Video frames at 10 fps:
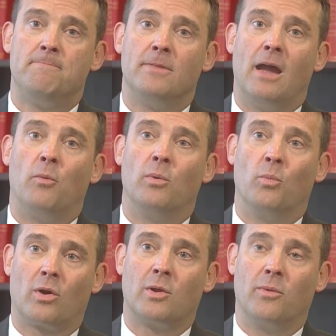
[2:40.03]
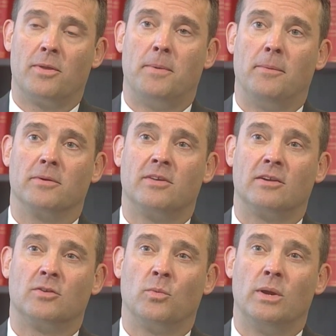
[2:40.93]
Now, when working with the public
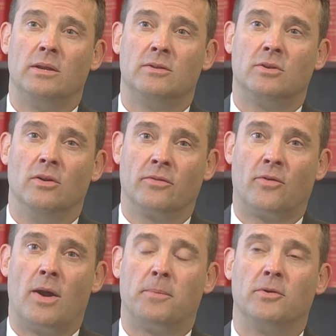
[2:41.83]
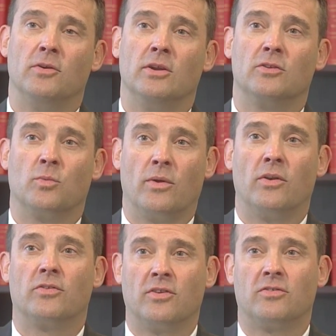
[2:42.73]
sector, we look for opportunities where
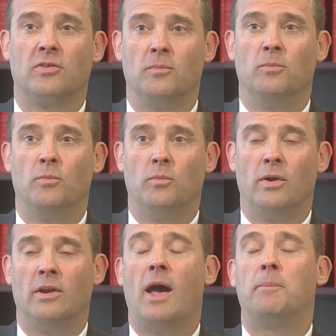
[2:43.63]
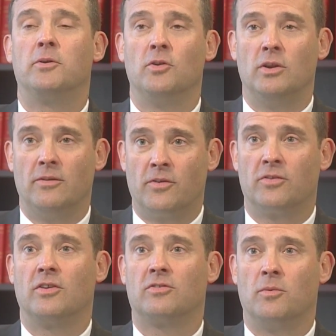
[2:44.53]
there's an opportunity for
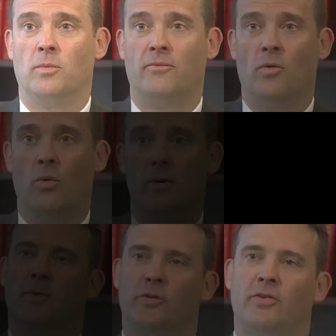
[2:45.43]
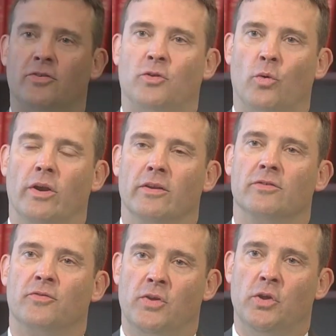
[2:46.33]
system reform. Most
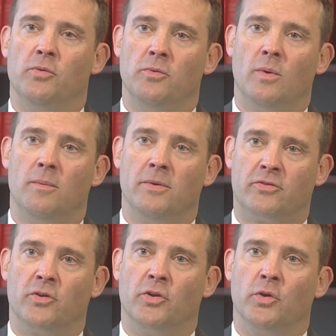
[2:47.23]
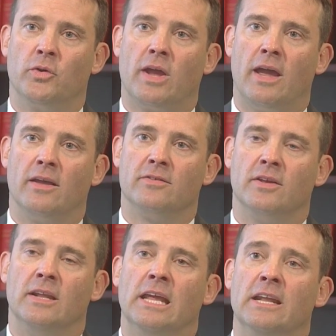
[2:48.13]
historians view Mr. Duke as
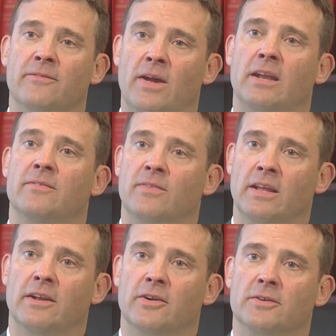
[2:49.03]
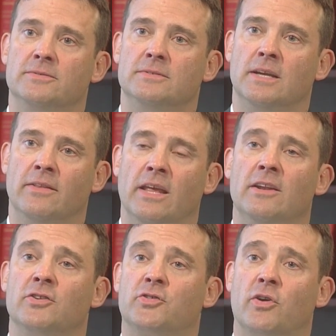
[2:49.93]
an innovative leader in the
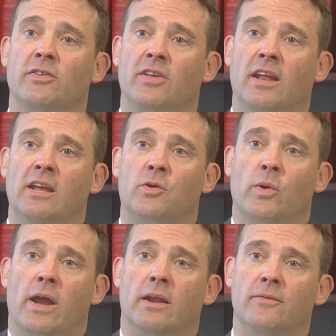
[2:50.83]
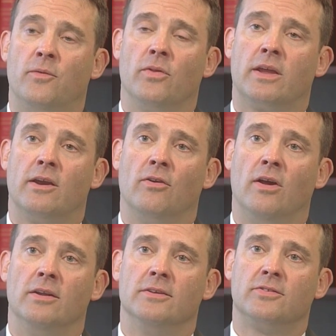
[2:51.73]
industries that he created for the
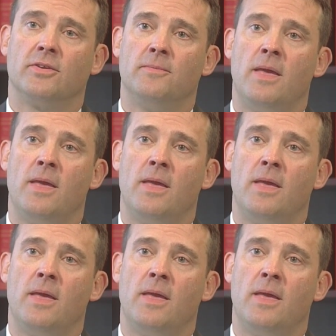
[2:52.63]
Carolinas.